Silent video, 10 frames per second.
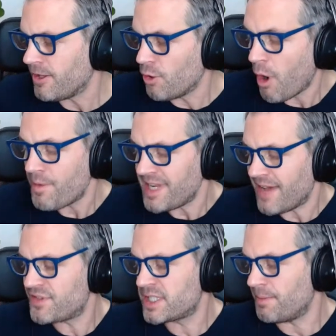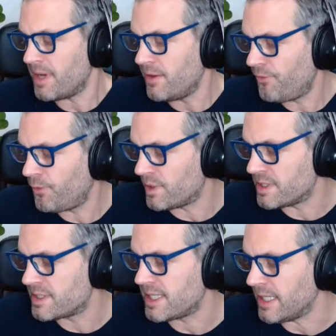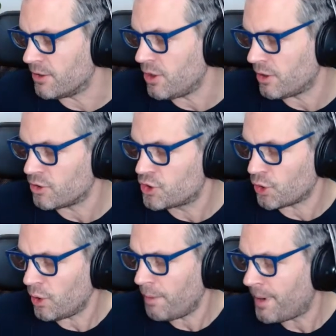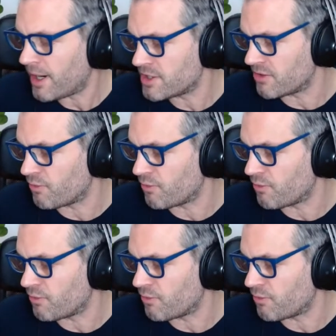You already have some influence here. You control a part of the